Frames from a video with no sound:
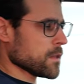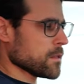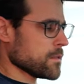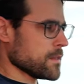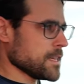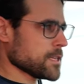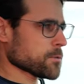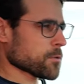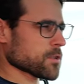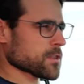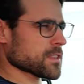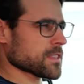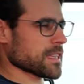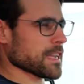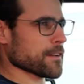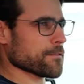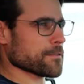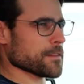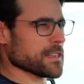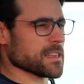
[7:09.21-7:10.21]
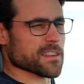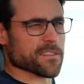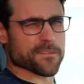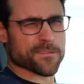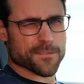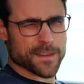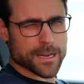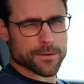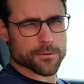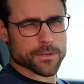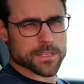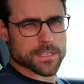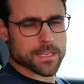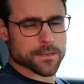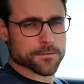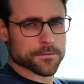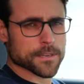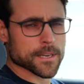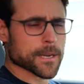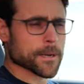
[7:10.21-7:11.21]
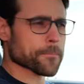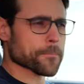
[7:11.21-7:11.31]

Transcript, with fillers: These ones definitely very stiff.